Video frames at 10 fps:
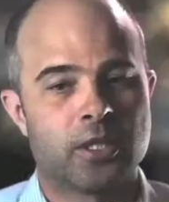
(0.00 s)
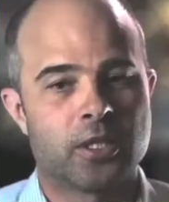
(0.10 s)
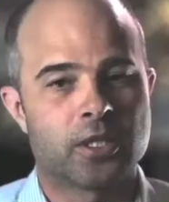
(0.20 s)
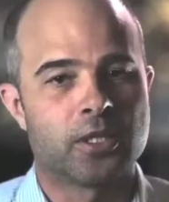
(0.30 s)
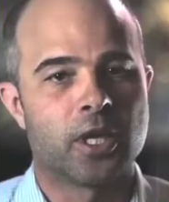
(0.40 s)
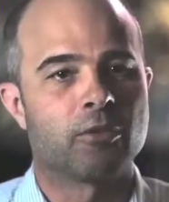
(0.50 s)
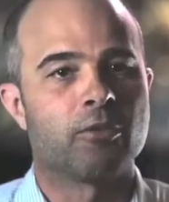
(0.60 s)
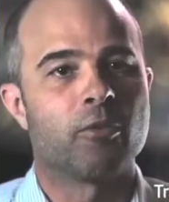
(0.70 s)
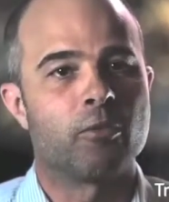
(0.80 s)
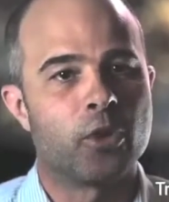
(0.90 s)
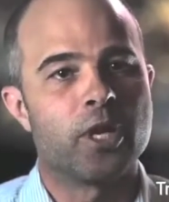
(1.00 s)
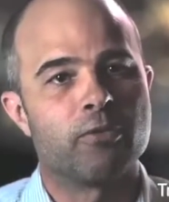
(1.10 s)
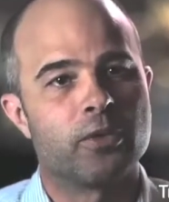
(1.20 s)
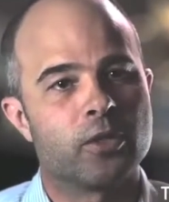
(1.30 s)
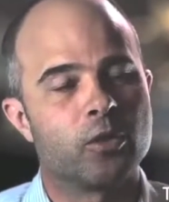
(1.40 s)
It doesn't start with a brief,
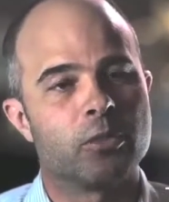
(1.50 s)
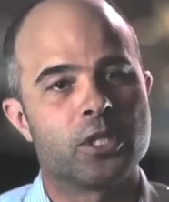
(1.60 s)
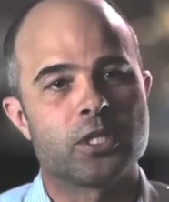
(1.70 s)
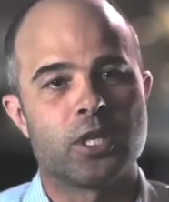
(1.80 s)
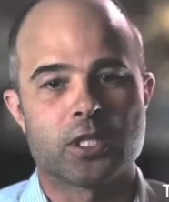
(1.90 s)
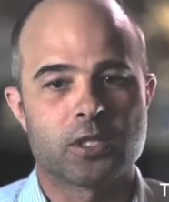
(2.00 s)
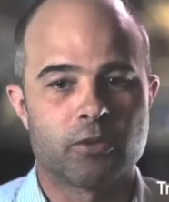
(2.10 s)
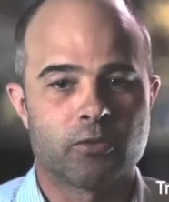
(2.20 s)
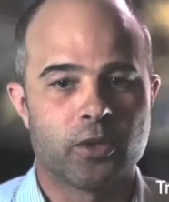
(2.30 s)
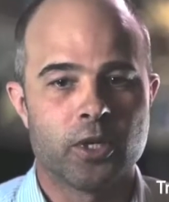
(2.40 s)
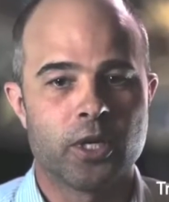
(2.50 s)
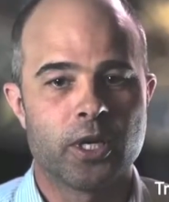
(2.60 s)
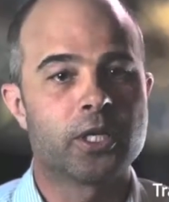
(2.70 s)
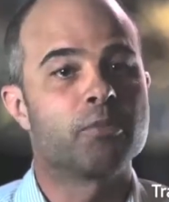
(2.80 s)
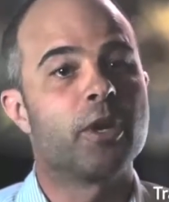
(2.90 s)
it normally starts with
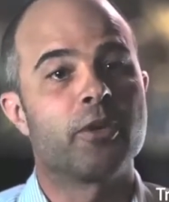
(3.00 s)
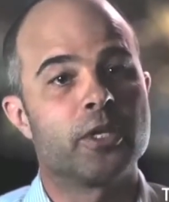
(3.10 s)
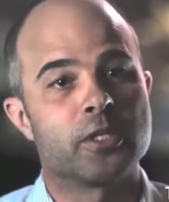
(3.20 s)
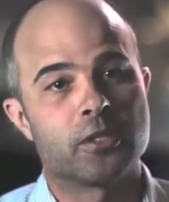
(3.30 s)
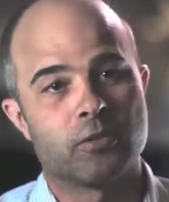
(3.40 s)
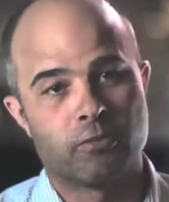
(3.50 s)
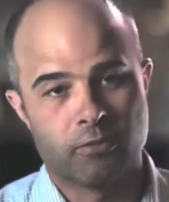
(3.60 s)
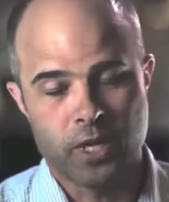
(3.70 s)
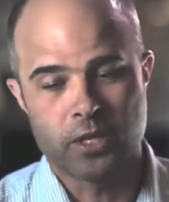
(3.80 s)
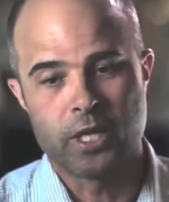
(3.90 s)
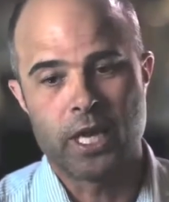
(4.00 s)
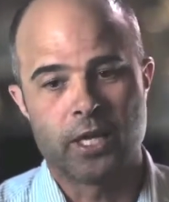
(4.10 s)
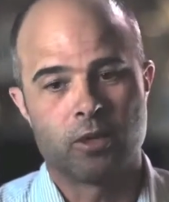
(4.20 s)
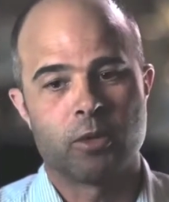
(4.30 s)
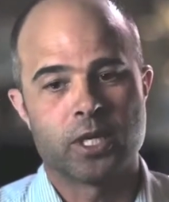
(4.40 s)
an experience of either
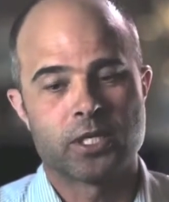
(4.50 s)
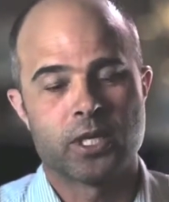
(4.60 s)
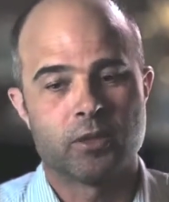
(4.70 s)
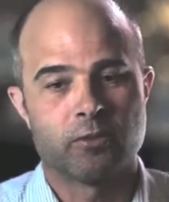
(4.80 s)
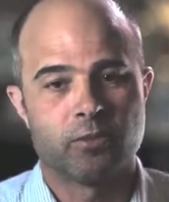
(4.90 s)
Dan or myself.